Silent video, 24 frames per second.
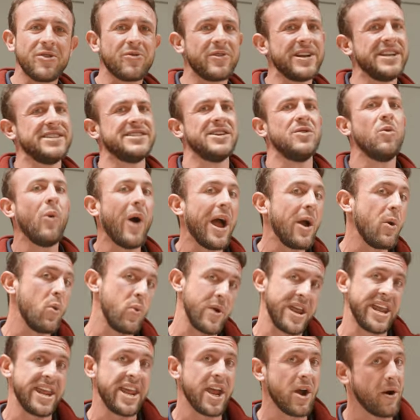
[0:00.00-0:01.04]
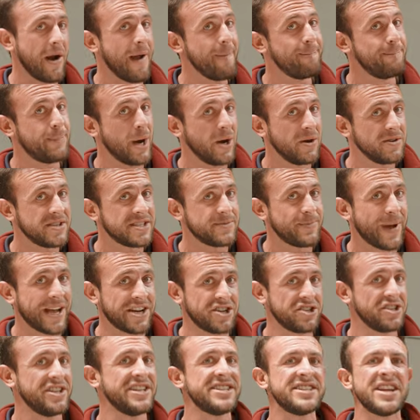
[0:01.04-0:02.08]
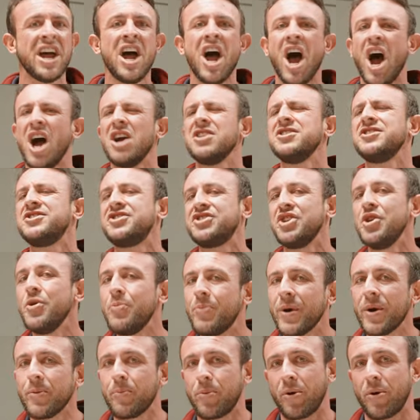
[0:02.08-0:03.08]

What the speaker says: the reason why we here at Boat Specialist are super